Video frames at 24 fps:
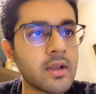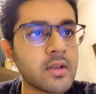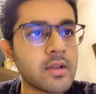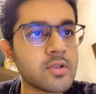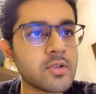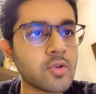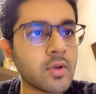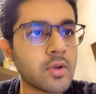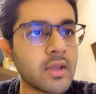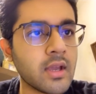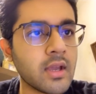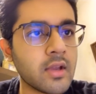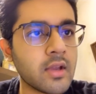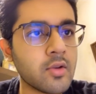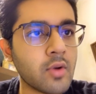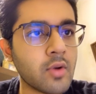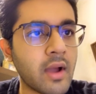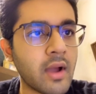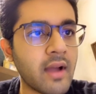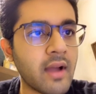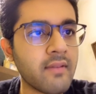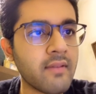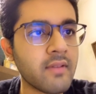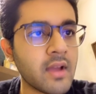So here you
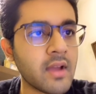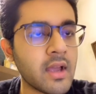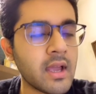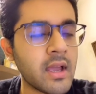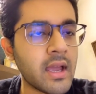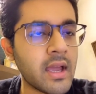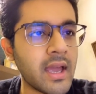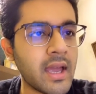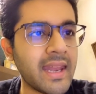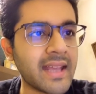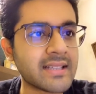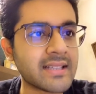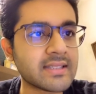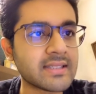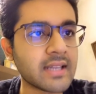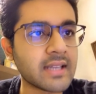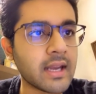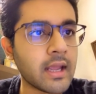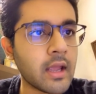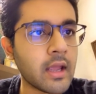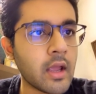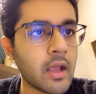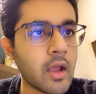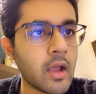have an
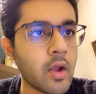x-ray